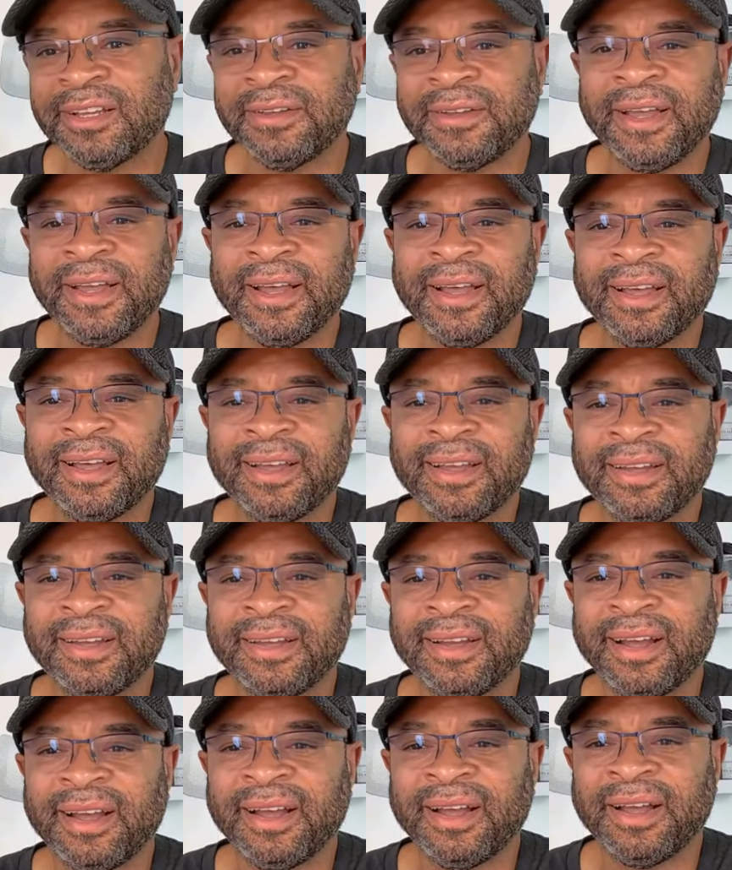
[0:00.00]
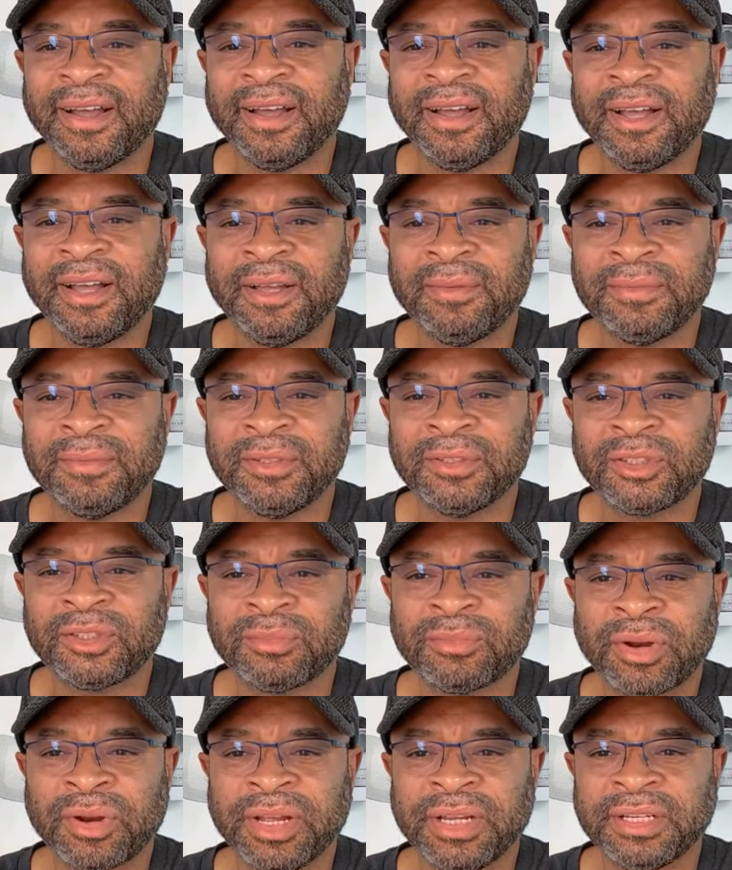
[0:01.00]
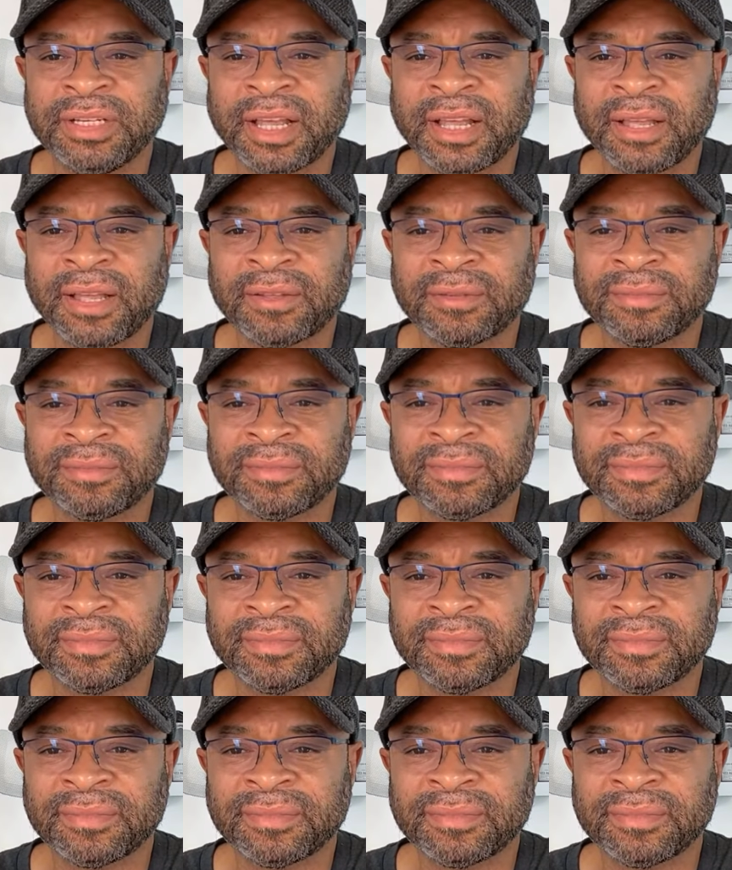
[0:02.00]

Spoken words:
Yeah, here's the breakdown.